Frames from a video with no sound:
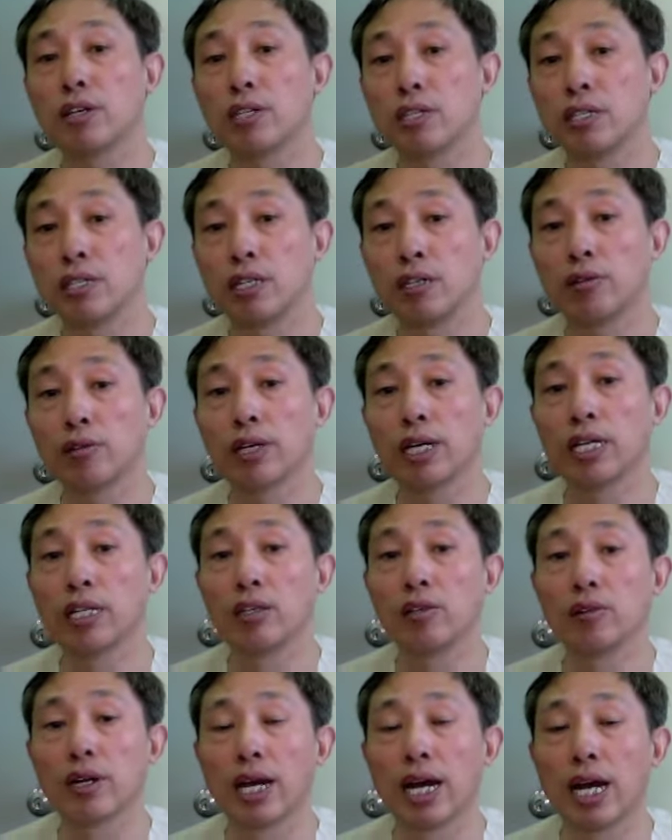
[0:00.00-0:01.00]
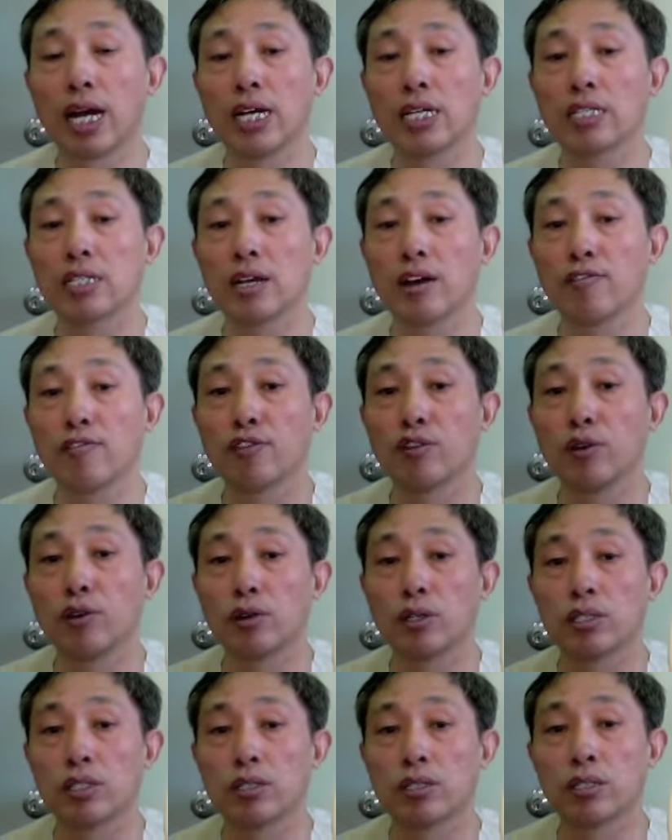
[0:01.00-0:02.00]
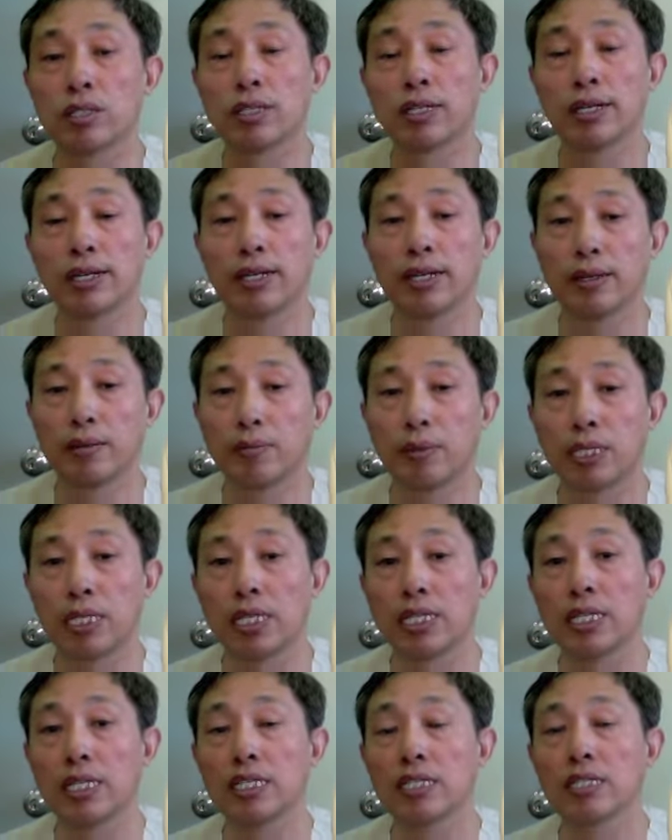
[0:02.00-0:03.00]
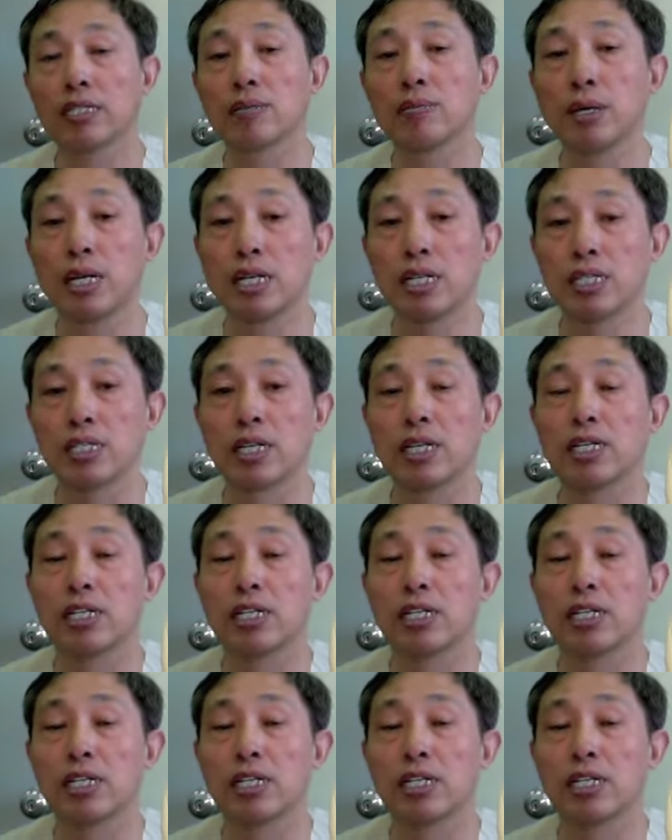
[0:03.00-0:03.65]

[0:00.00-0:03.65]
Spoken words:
educate you guys, of course, but this is medicine.